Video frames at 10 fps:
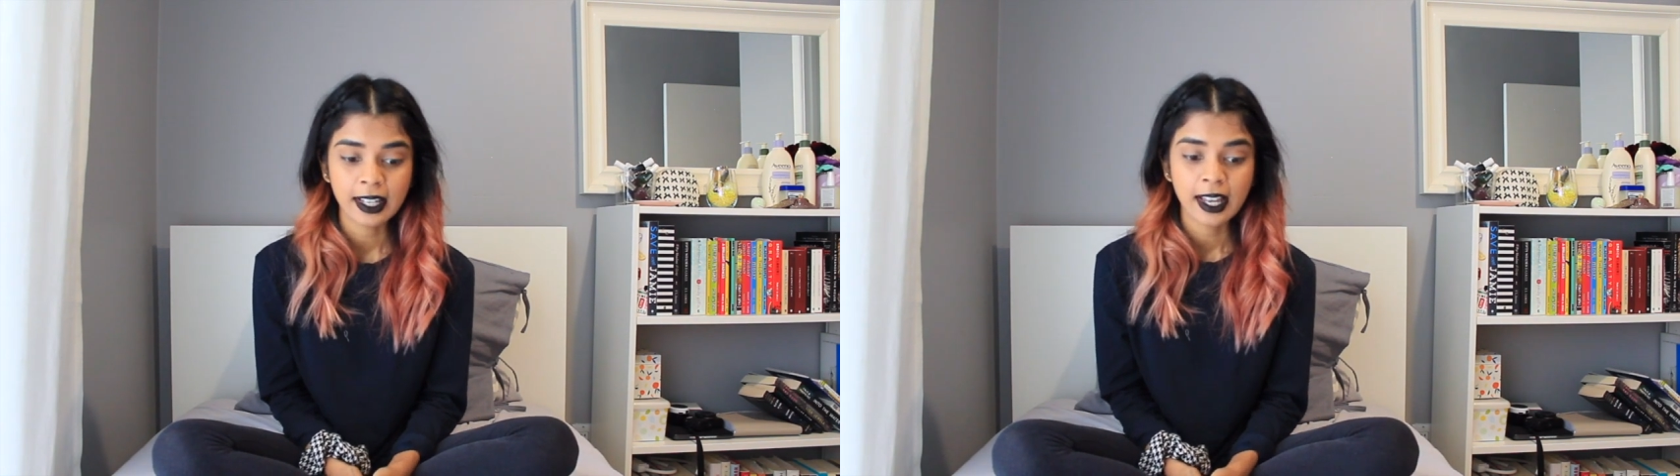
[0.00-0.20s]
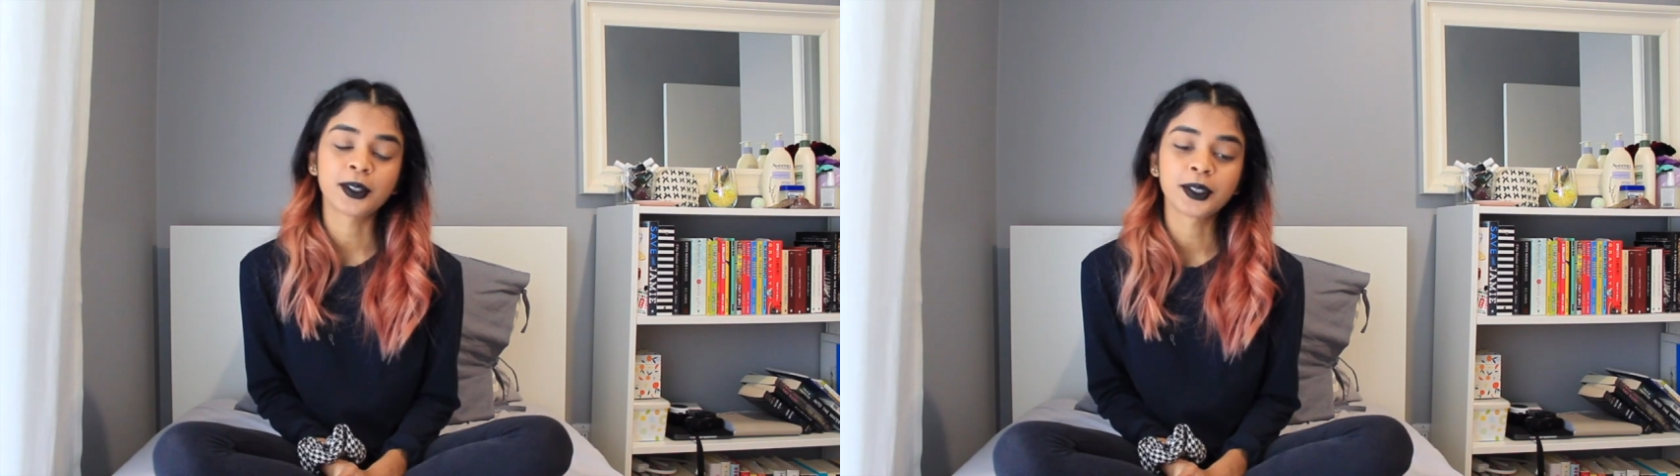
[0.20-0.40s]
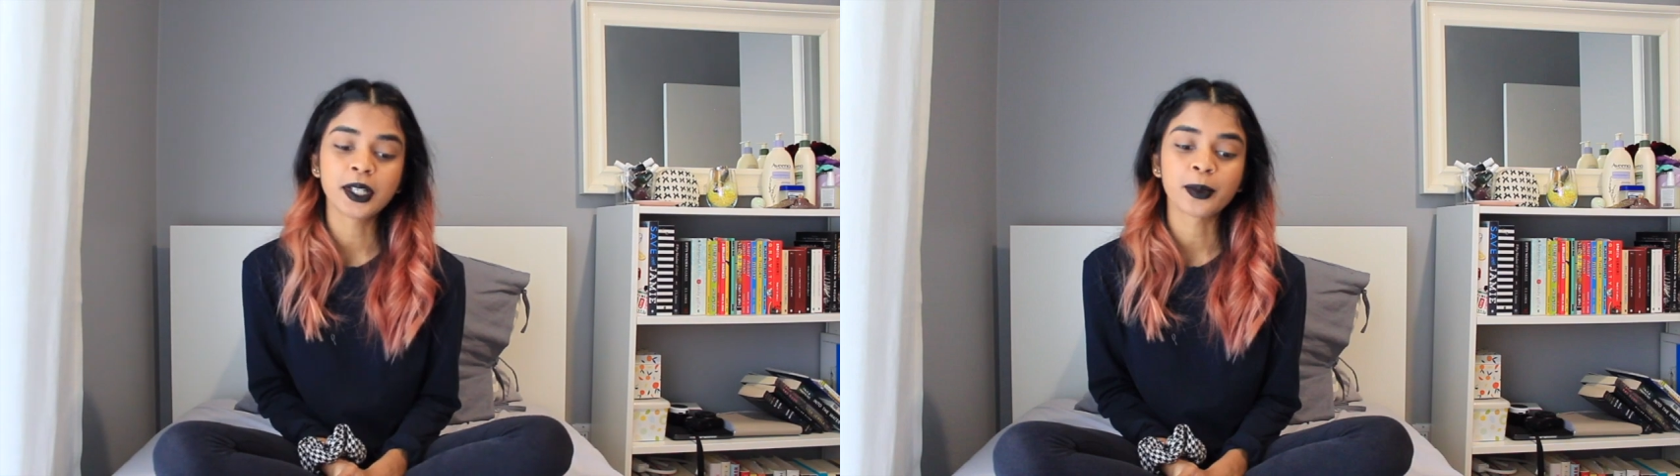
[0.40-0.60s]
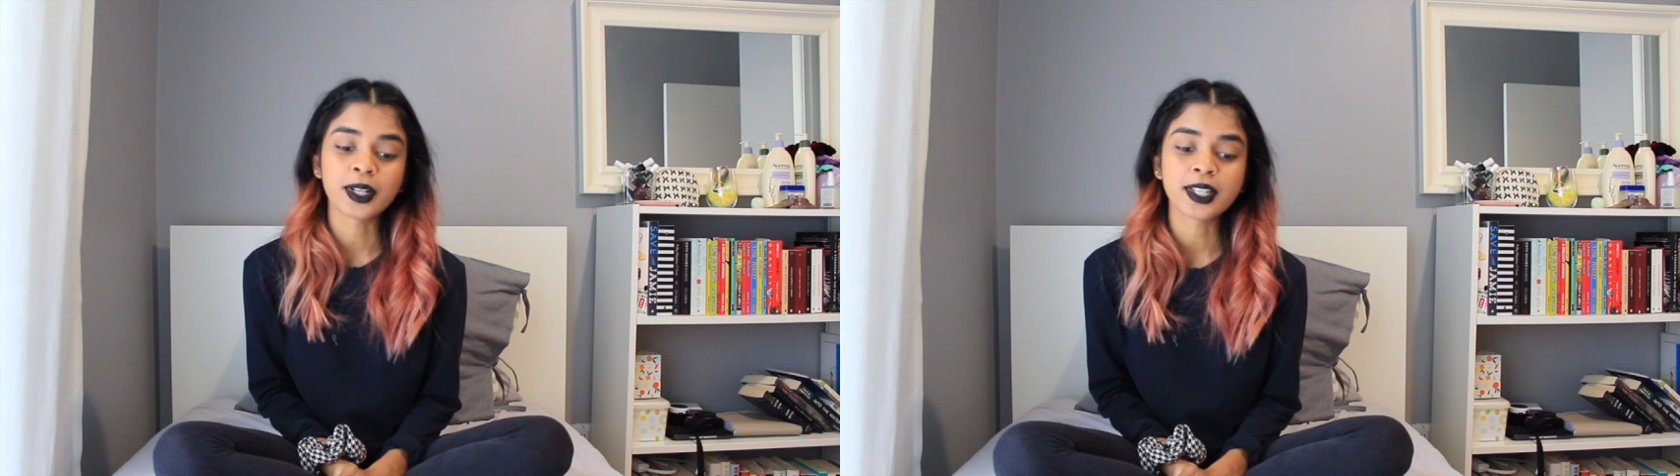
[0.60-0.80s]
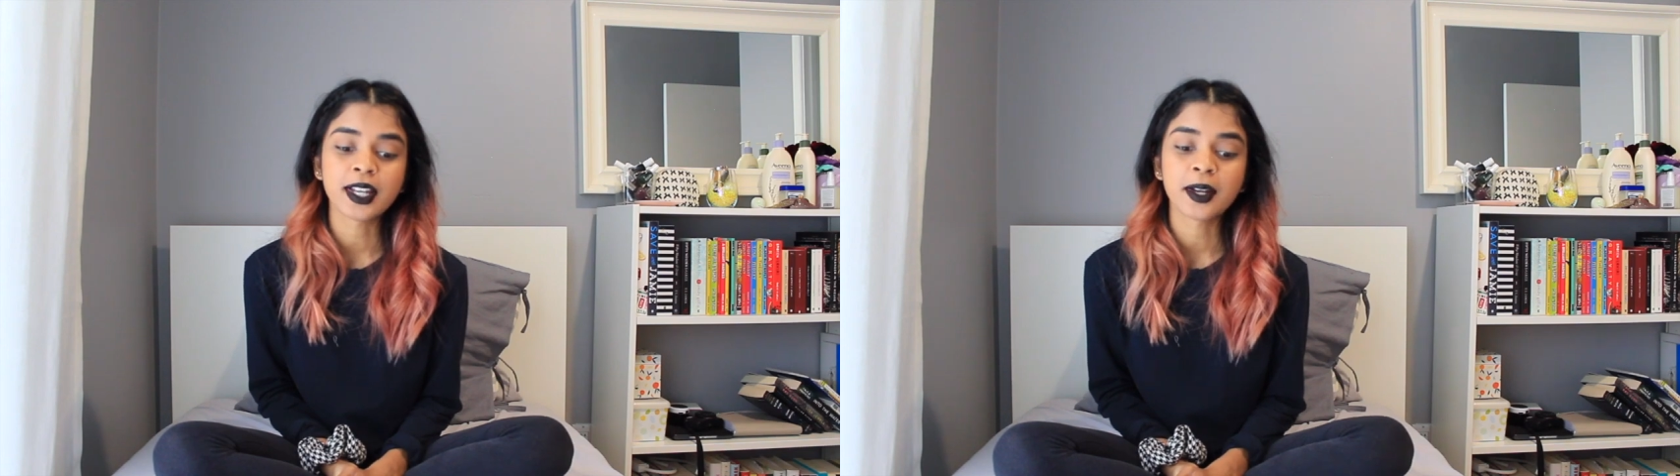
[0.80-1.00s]
it'll only
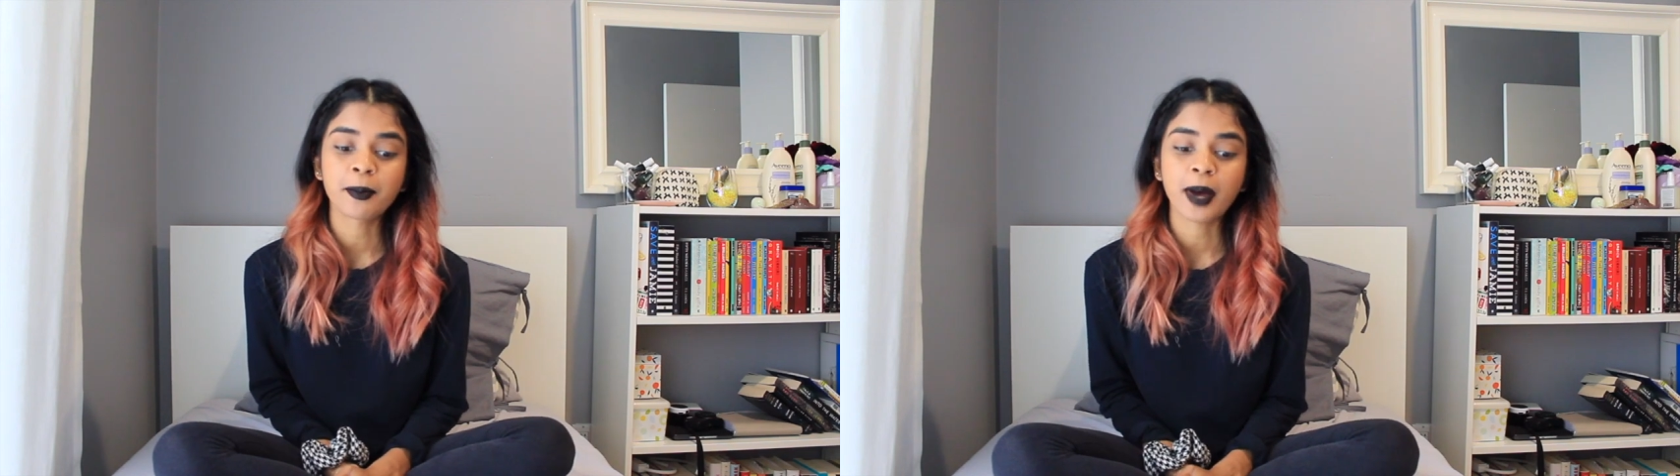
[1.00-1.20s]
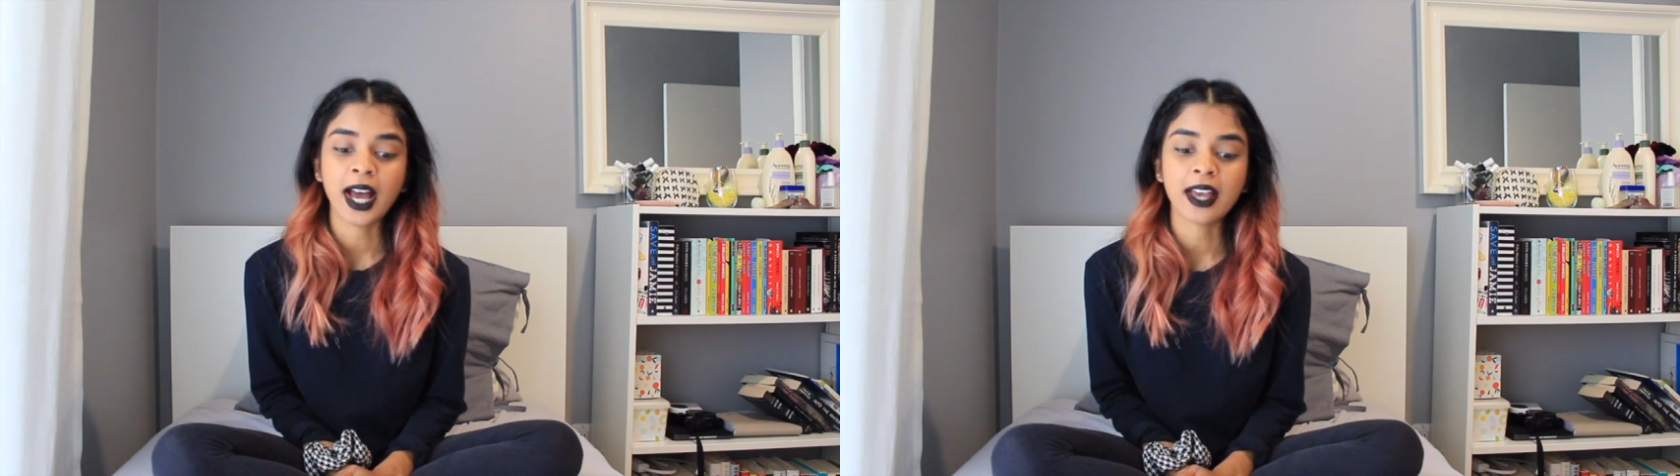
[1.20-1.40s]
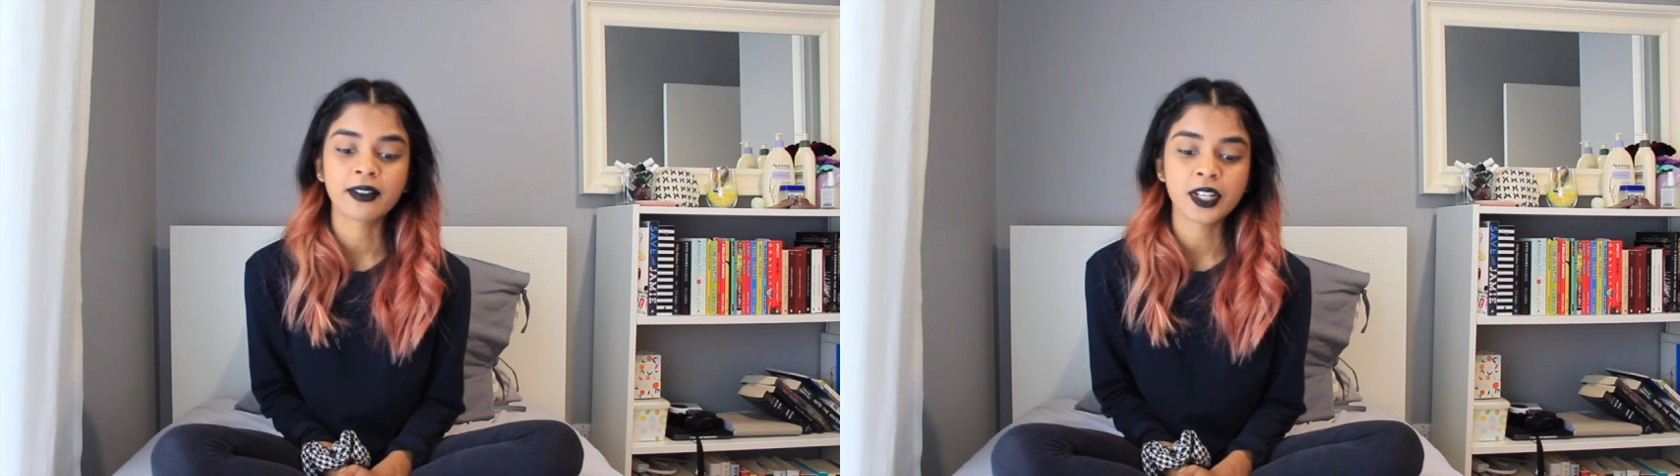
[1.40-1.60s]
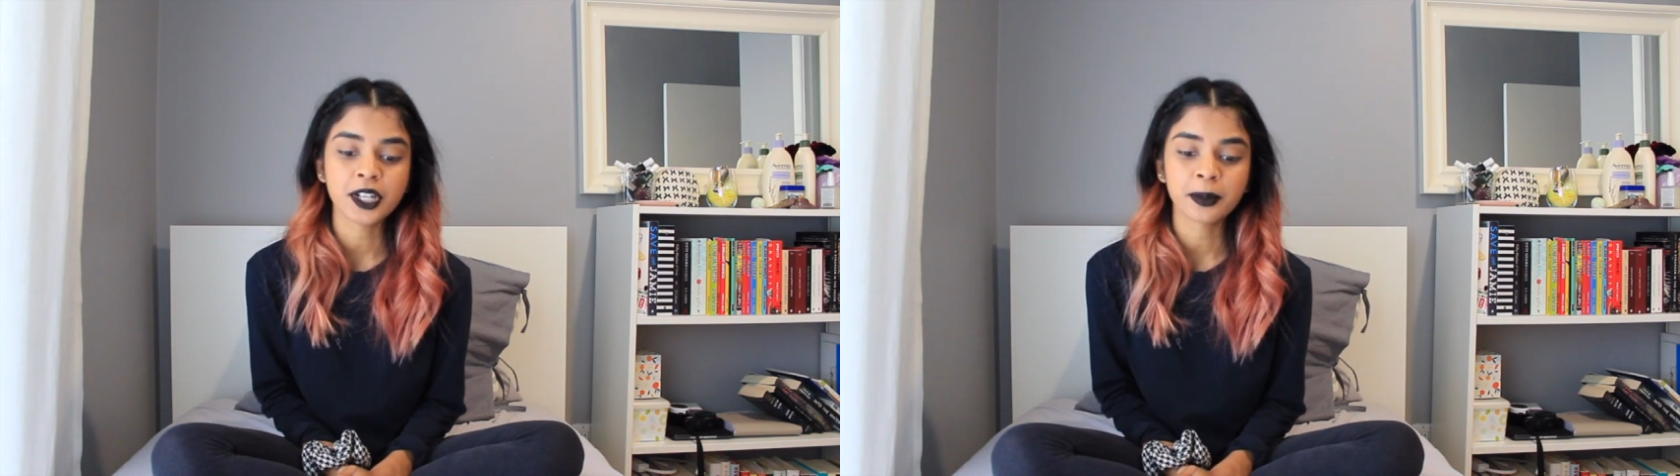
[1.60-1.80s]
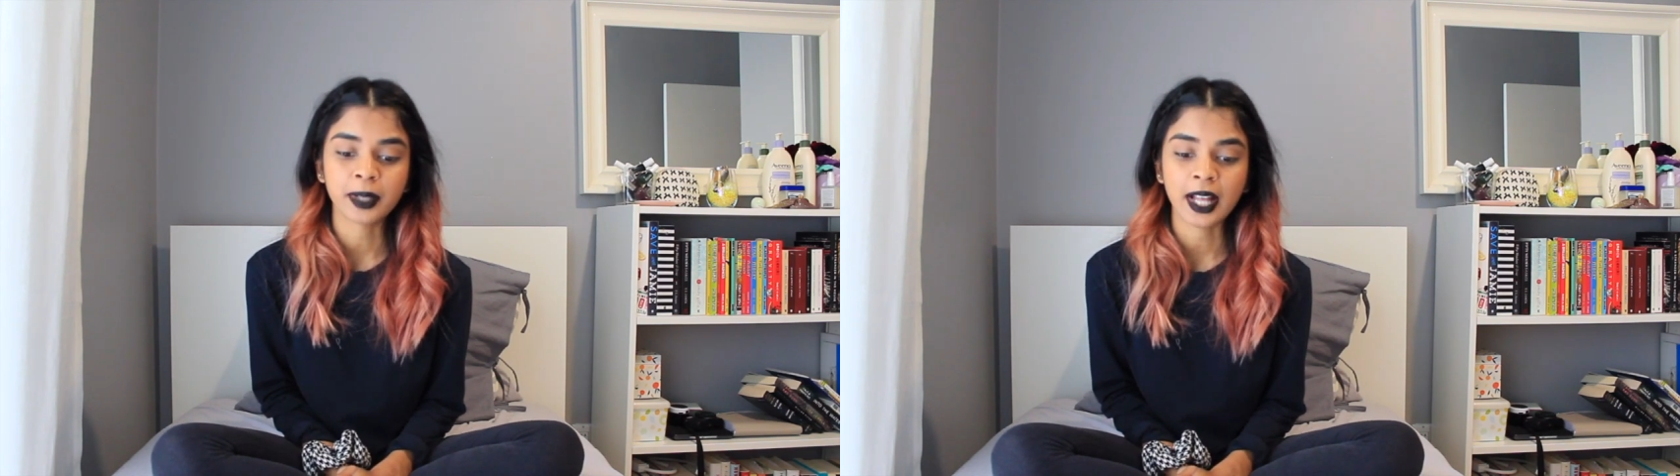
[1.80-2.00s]
worsen my
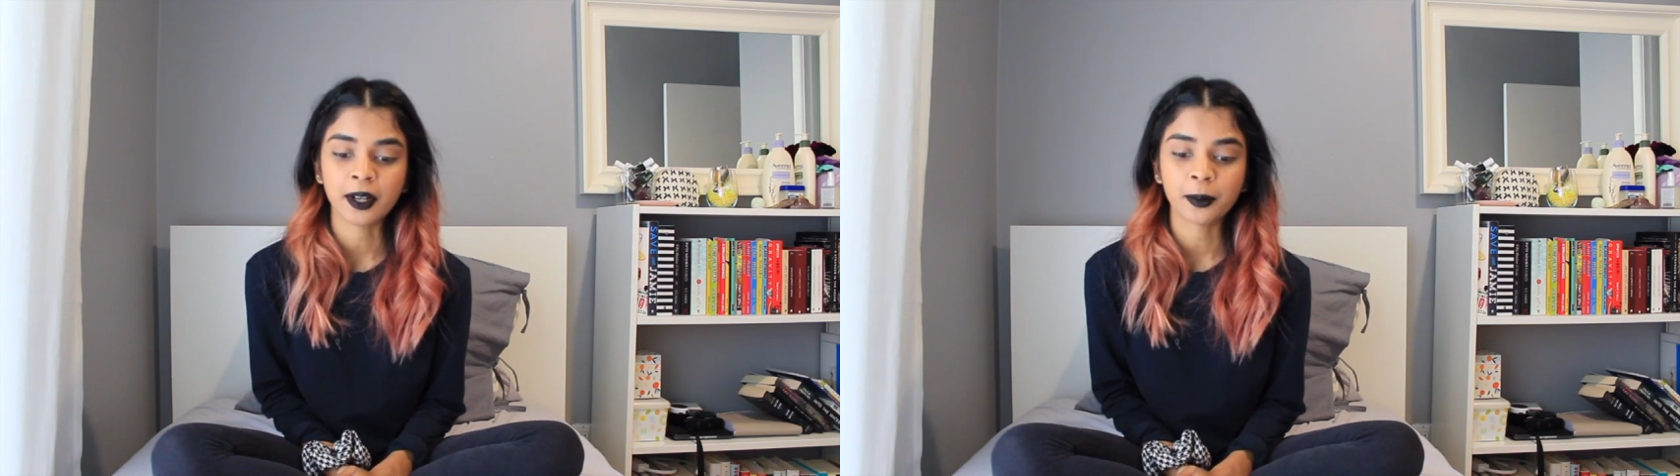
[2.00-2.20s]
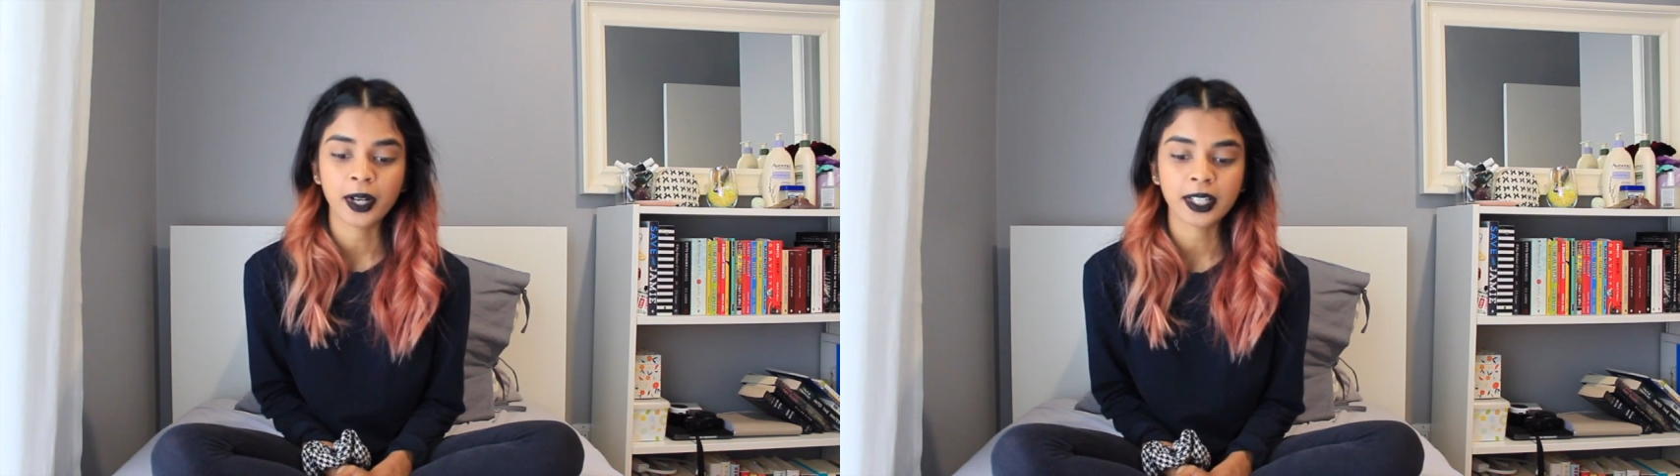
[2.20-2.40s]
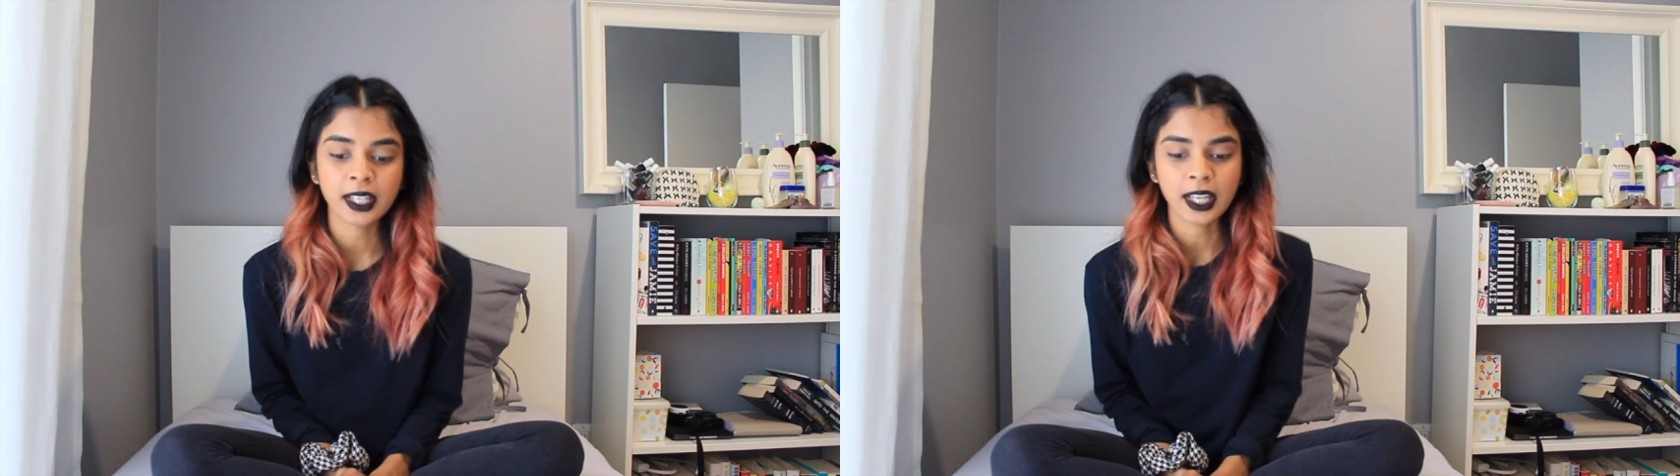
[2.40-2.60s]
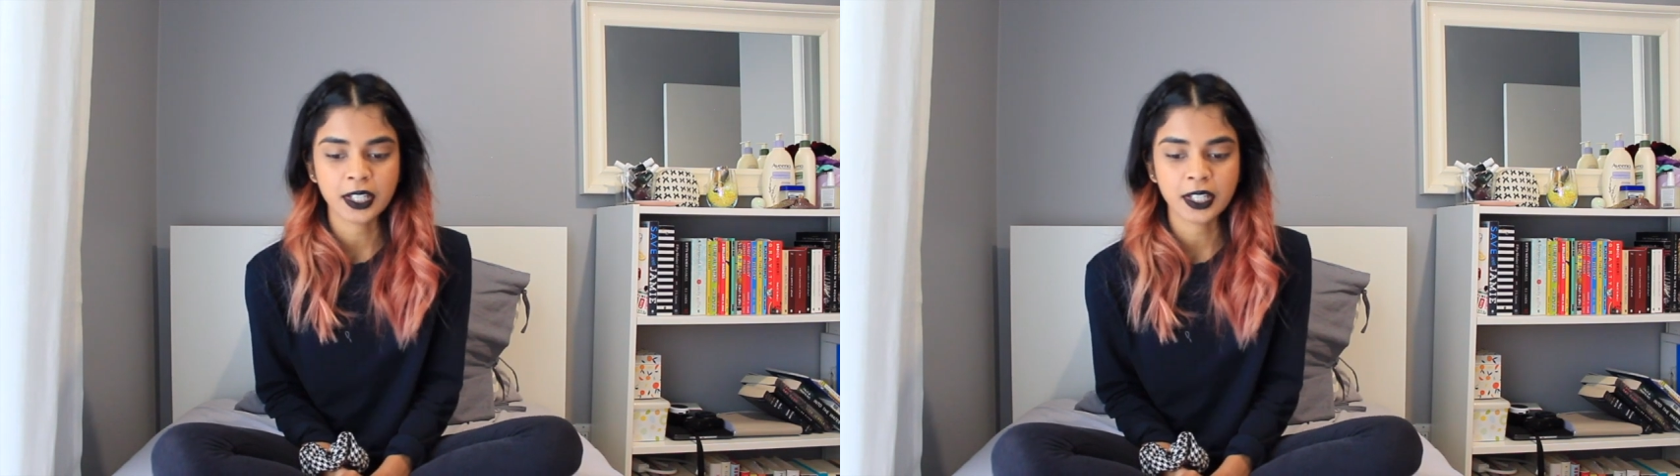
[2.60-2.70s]
vision, bladder, walking,